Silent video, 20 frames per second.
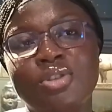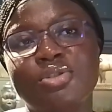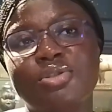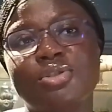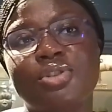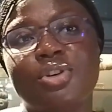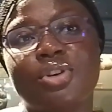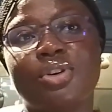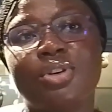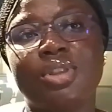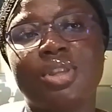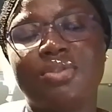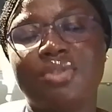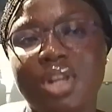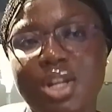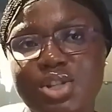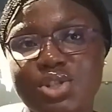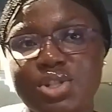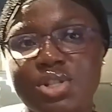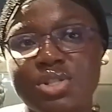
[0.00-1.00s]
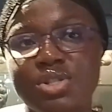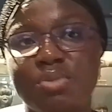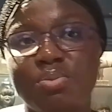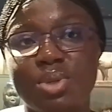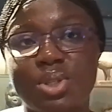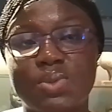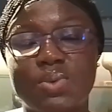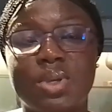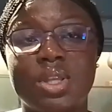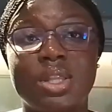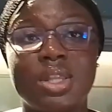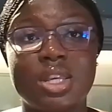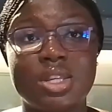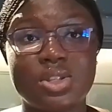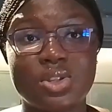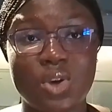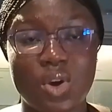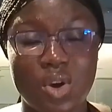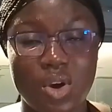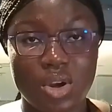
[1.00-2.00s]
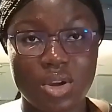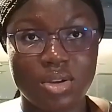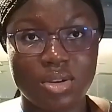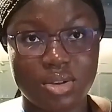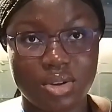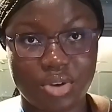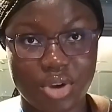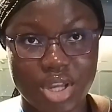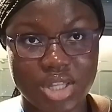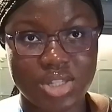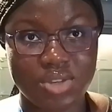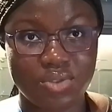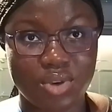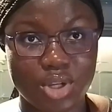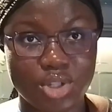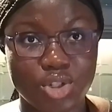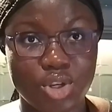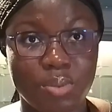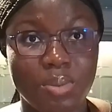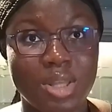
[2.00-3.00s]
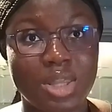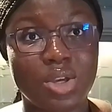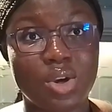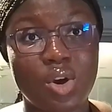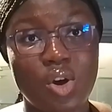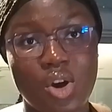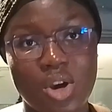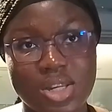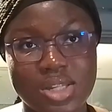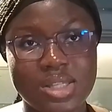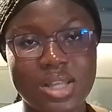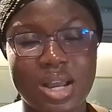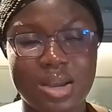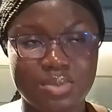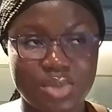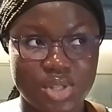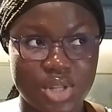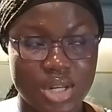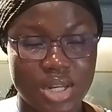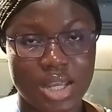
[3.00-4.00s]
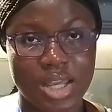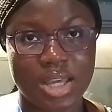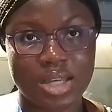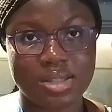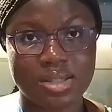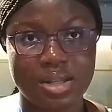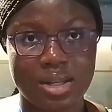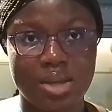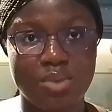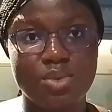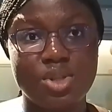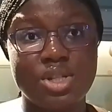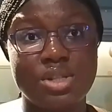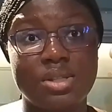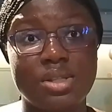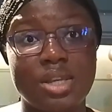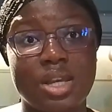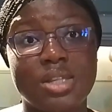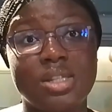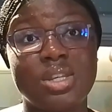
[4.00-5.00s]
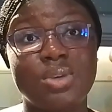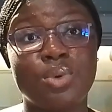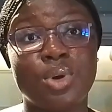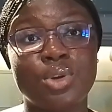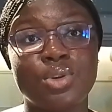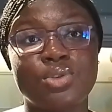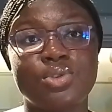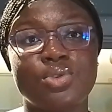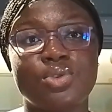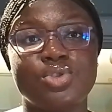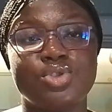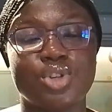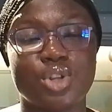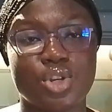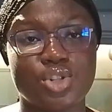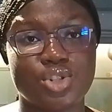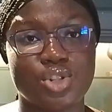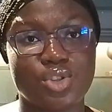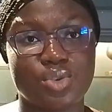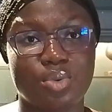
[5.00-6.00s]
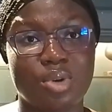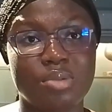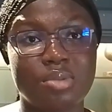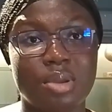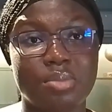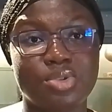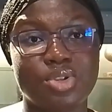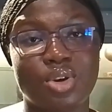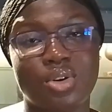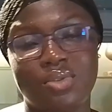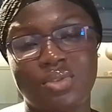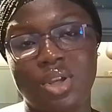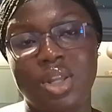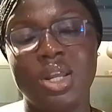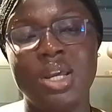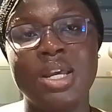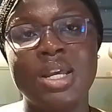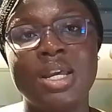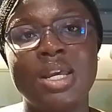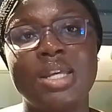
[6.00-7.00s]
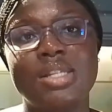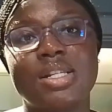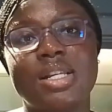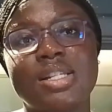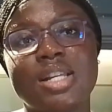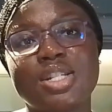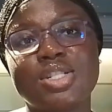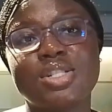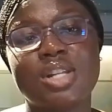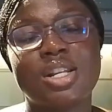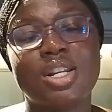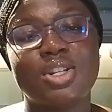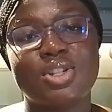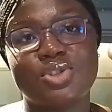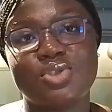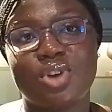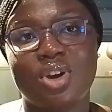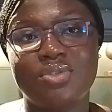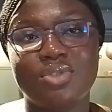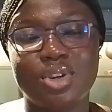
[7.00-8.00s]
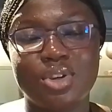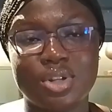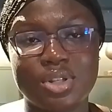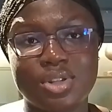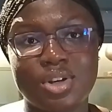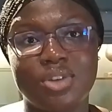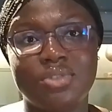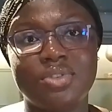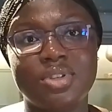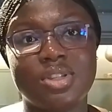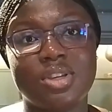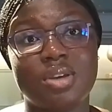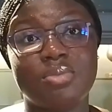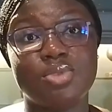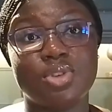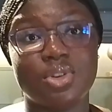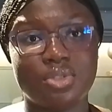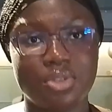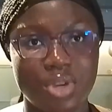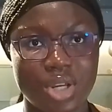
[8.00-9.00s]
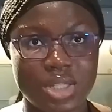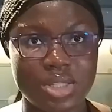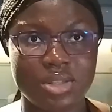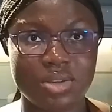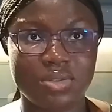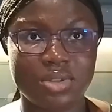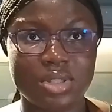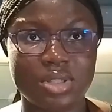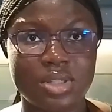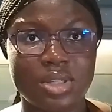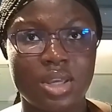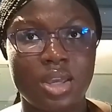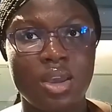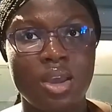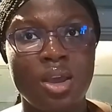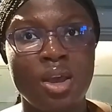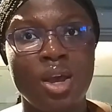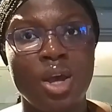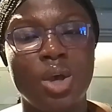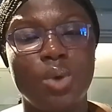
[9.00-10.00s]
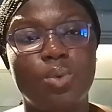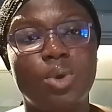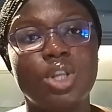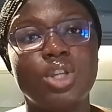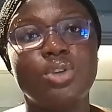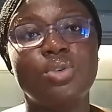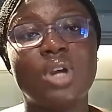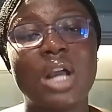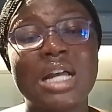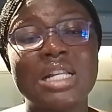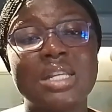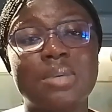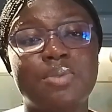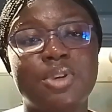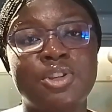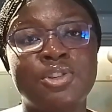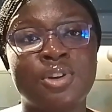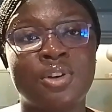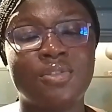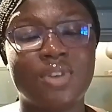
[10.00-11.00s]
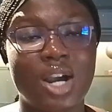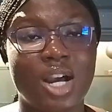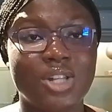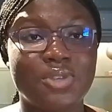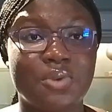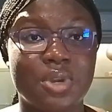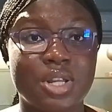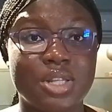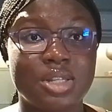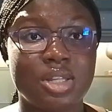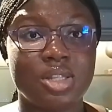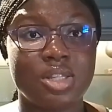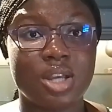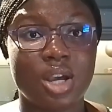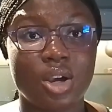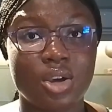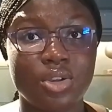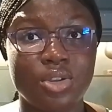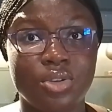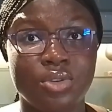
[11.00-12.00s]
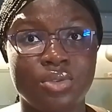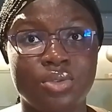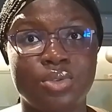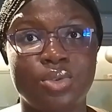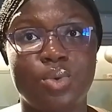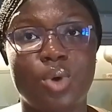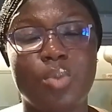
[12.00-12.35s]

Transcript: So the relationship between this creative workshop and the course that I'm studying here today, which is CSC 102 Introduction to Problem Solving, is essentially describing yourself in terms of creativity. When you look at a piece of art, what does it tell you?